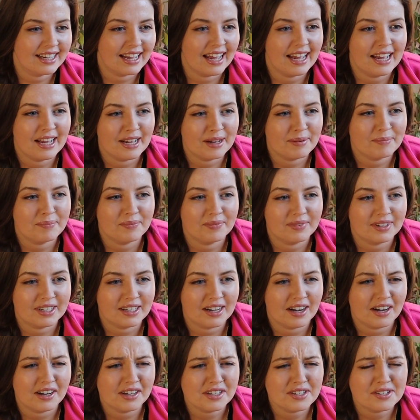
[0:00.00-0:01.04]

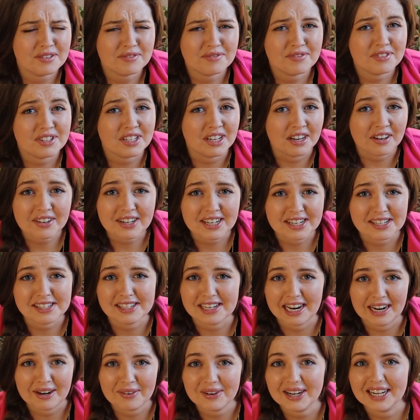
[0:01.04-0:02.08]
kind of
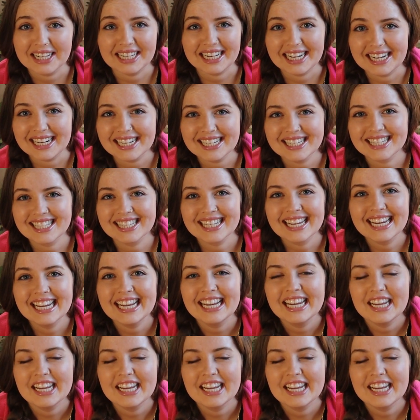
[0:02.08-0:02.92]
series now, I guess.